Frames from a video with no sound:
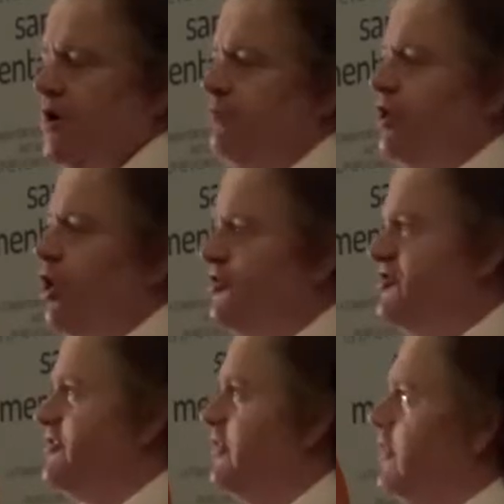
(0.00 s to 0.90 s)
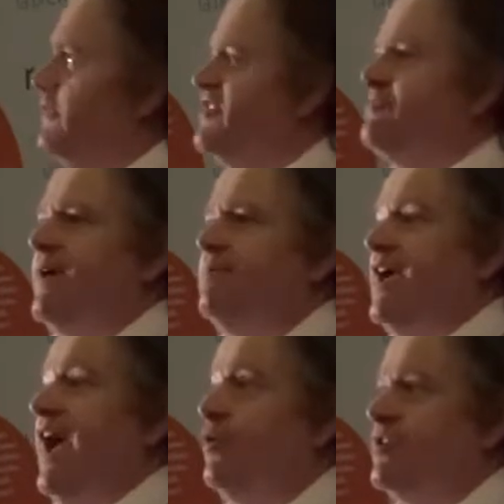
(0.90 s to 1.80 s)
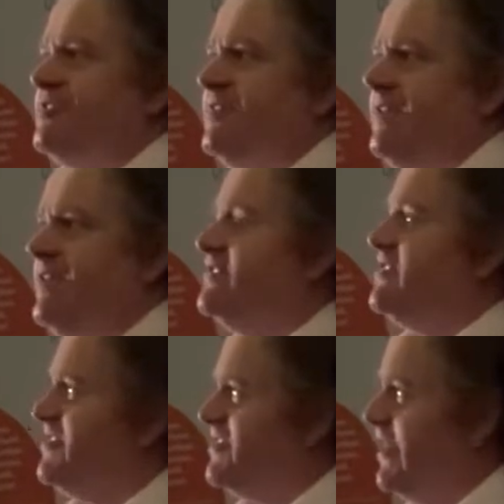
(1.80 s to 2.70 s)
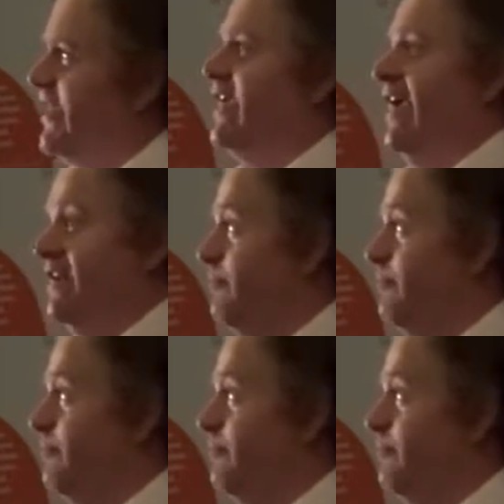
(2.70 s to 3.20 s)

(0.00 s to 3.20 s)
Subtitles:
Because this may be heresy to say in a